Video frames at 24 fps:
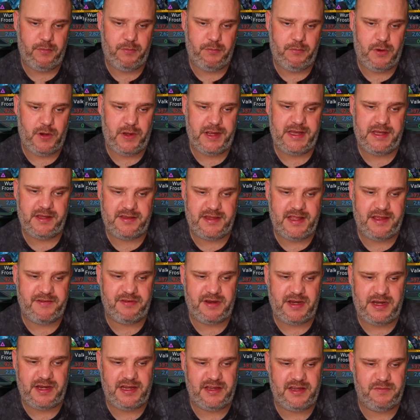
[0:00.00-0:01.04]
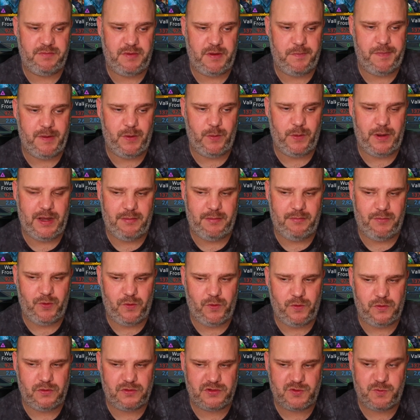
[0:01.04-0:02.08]
Mine definitely needs to be built up
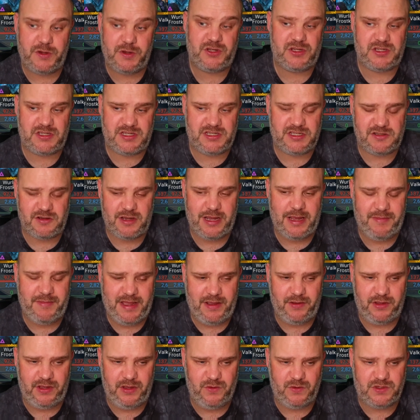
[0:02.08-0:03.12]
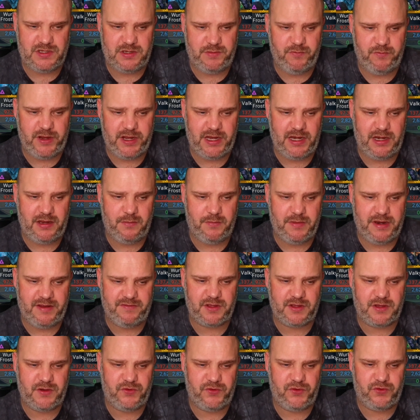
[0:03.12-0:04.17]
more, especially since I am now using him regularly. I'm going to have to
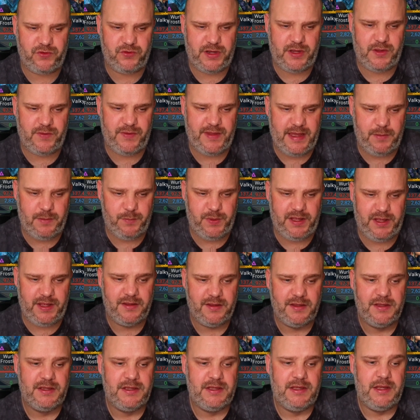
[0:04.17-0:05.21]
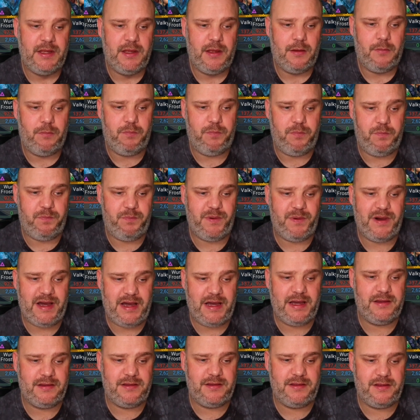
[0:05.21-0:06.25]
concentrate on that a bit. But
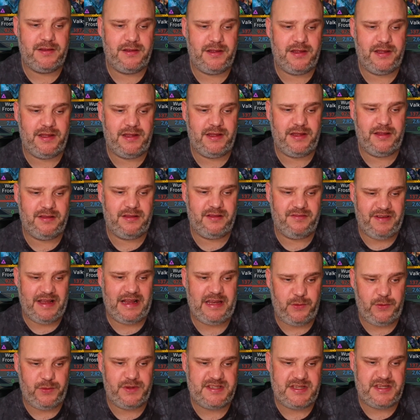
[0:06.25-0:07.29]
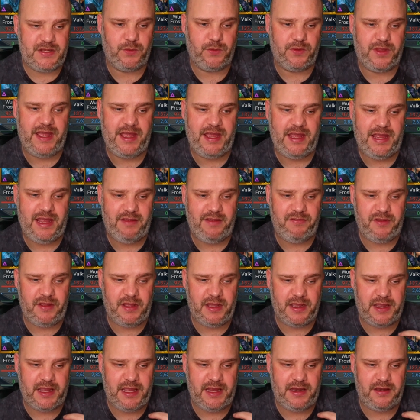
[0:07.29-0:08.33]
the value is still there.
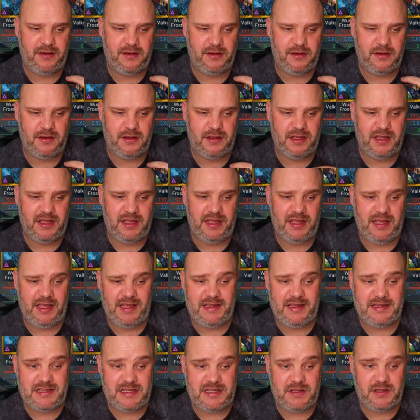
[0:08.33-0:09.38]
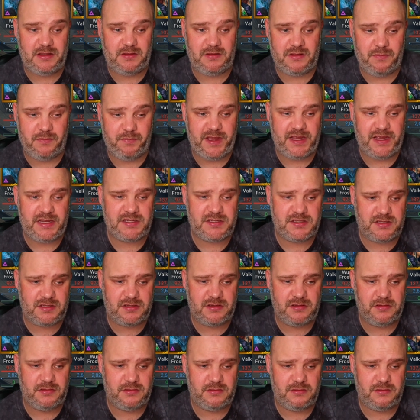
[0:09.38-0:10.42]
Again, is he the best
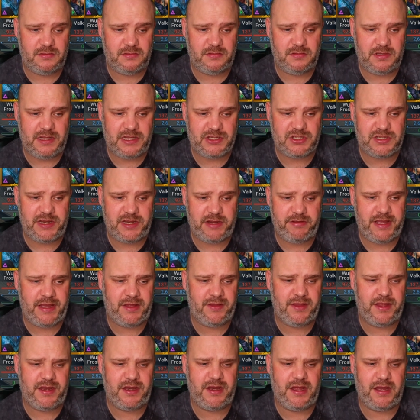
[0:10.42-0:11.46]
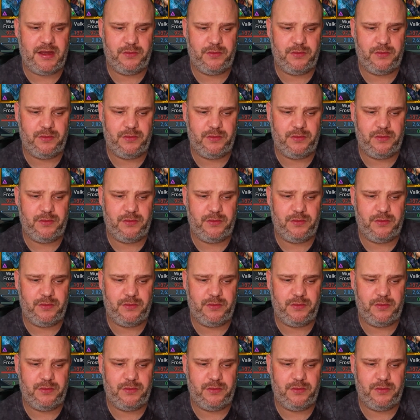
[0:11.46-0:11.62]
legendary out there? No.